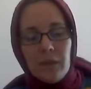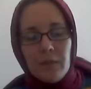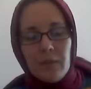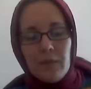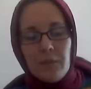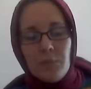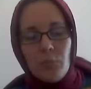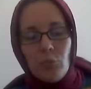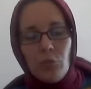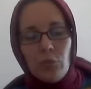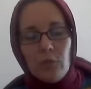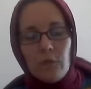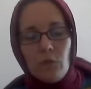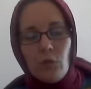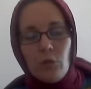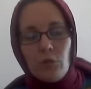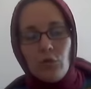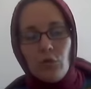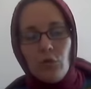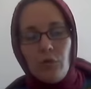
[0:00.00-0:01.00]
This book is
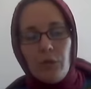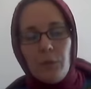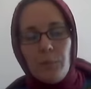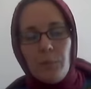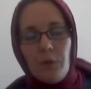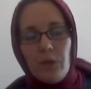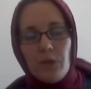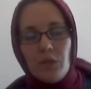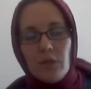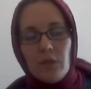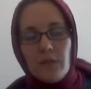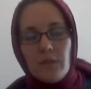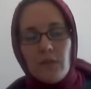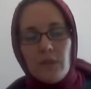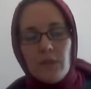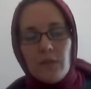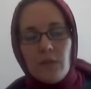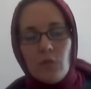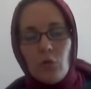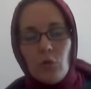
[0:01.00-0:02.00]
also very precious
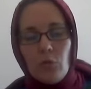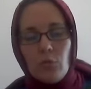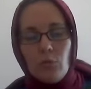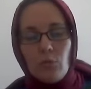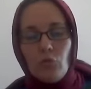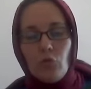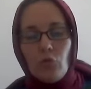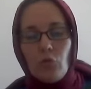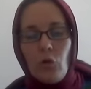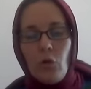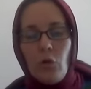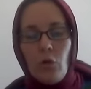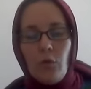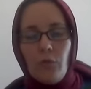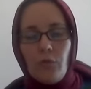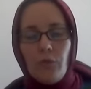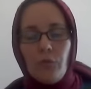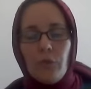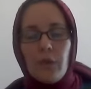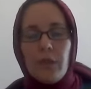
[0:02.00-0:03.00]
in terms
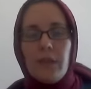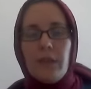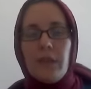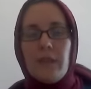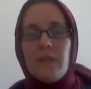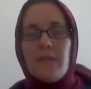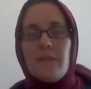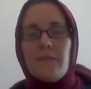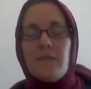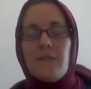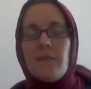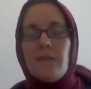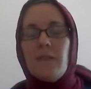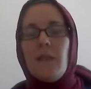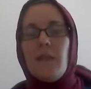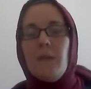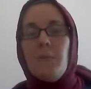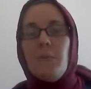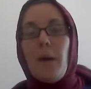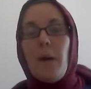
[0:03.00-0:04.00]
of its
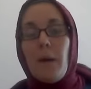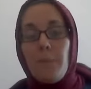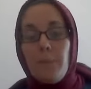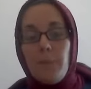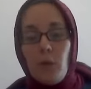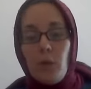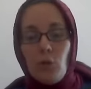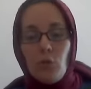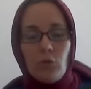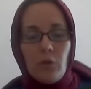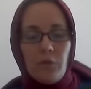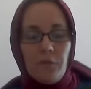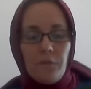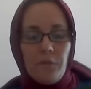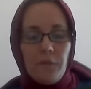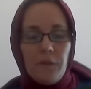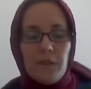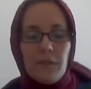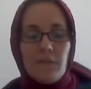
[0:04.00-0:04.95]
bibliography.